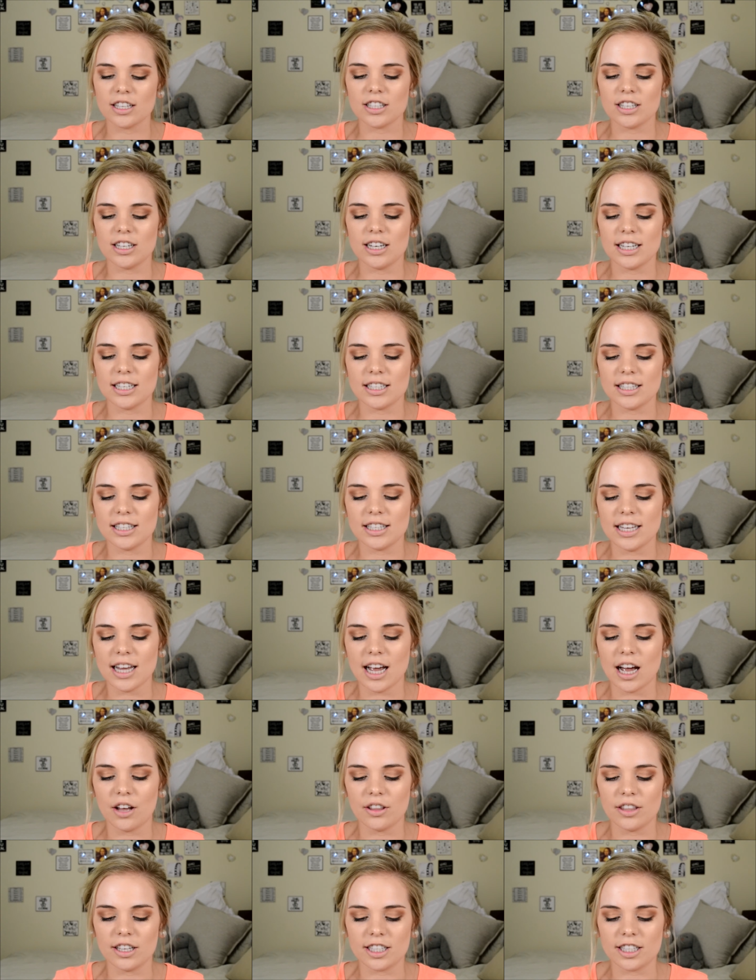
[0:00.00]
So let's see
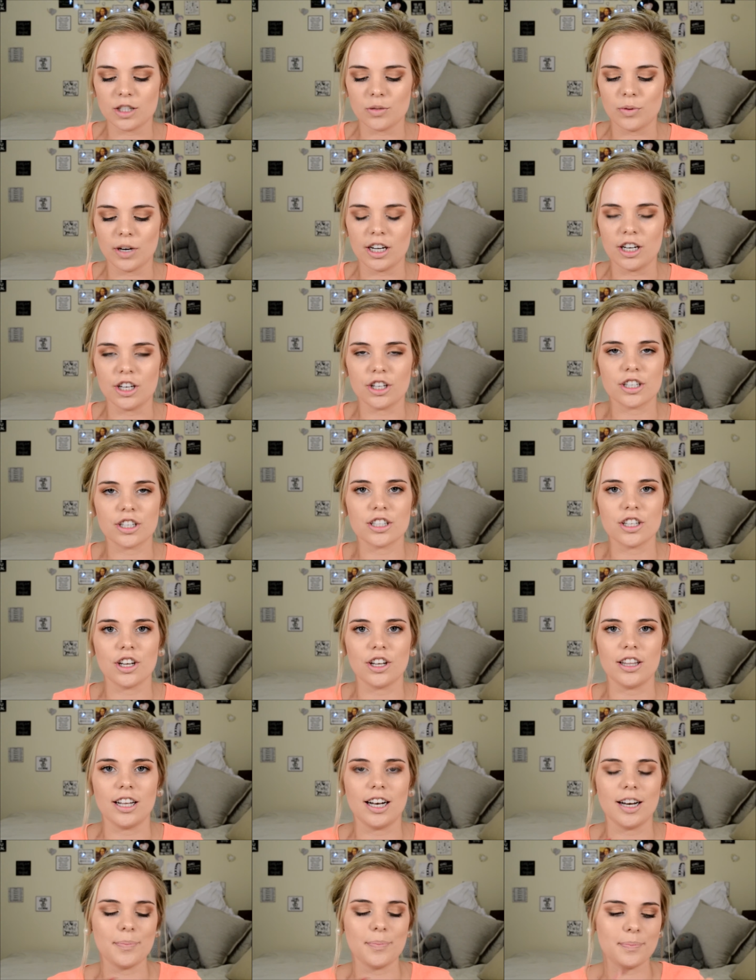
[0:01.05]
how this one looks
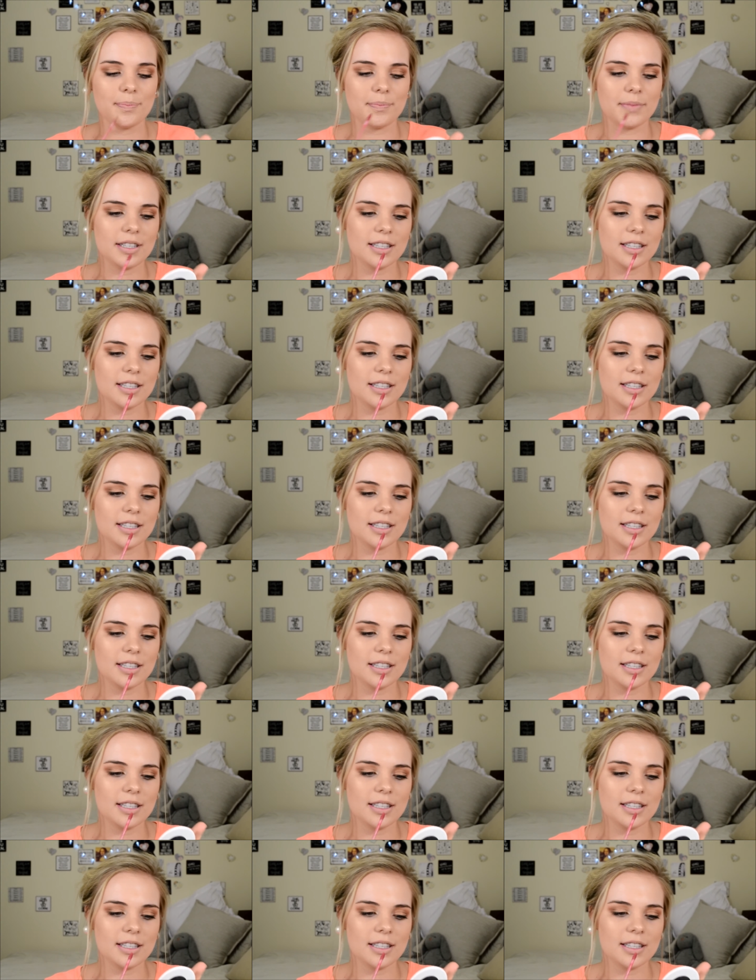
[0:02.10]
on the lips.